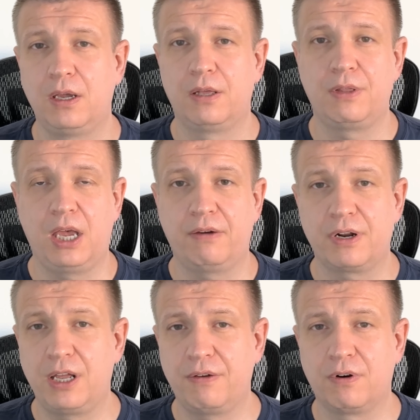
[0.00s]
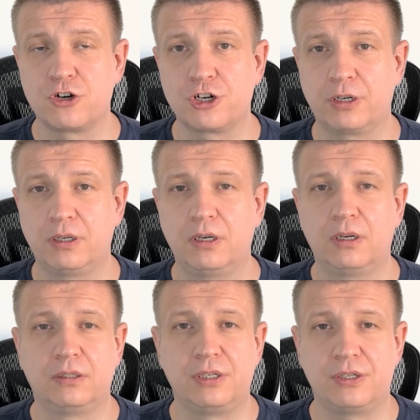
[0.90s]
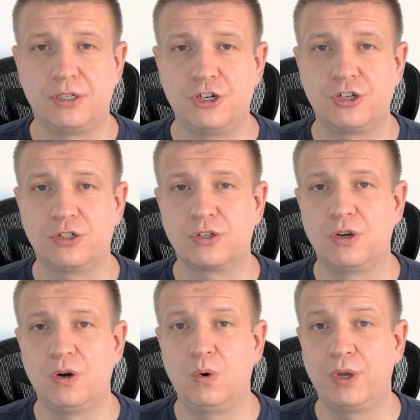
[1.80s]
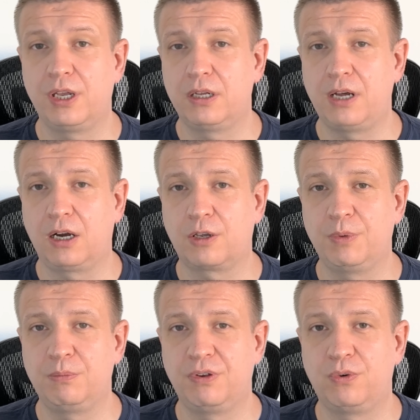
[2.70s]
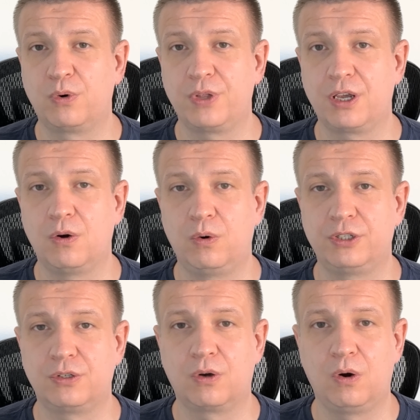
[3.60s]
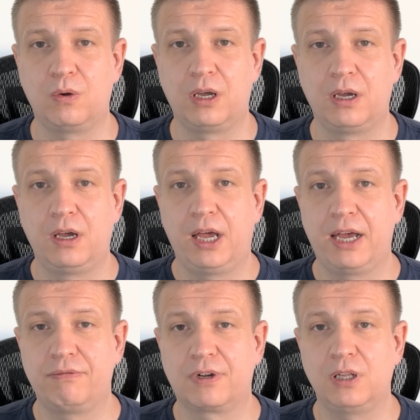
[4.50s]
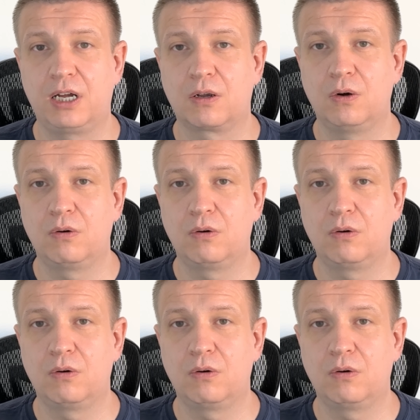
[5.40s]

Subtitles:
The everyday version: decisions go in a document before they go into code. Have Claude Code